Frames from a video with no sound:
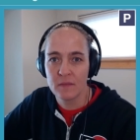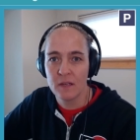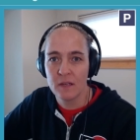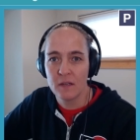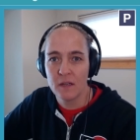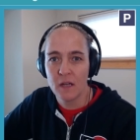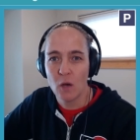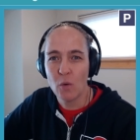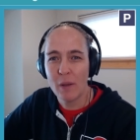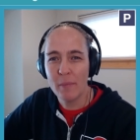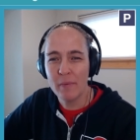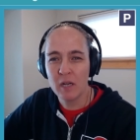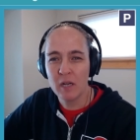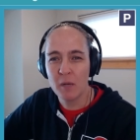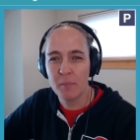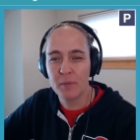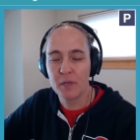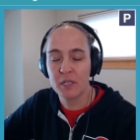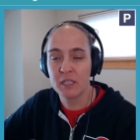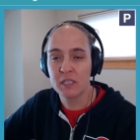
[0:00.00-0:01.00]
A webinar
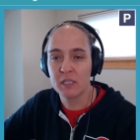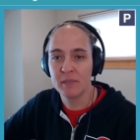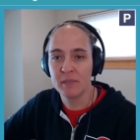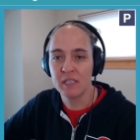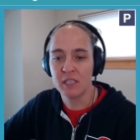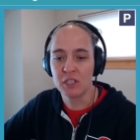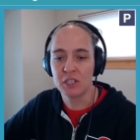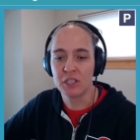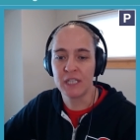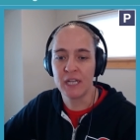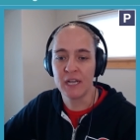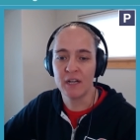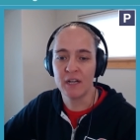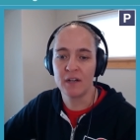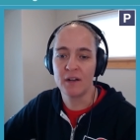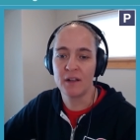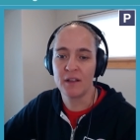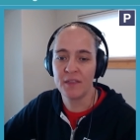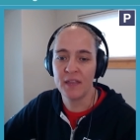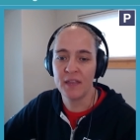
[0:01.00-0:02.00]
participant
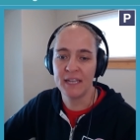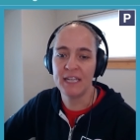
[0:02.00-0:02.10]
shared that